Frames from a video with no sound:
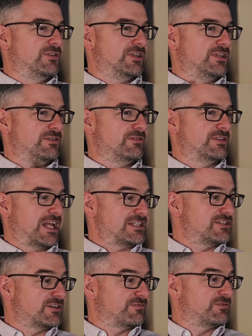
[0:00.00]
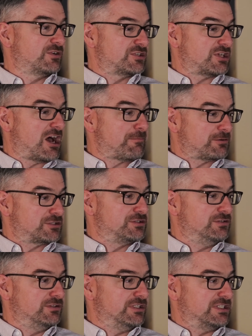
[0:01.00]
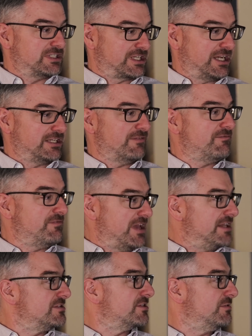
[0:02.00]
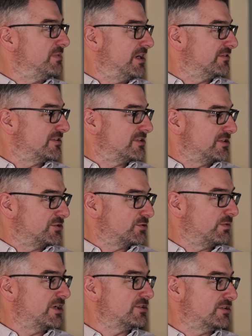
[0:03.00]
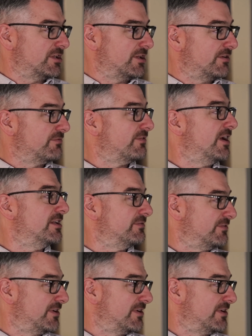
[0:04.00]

the that's their first opportunity to oh, kind of vent about the situation that they're finding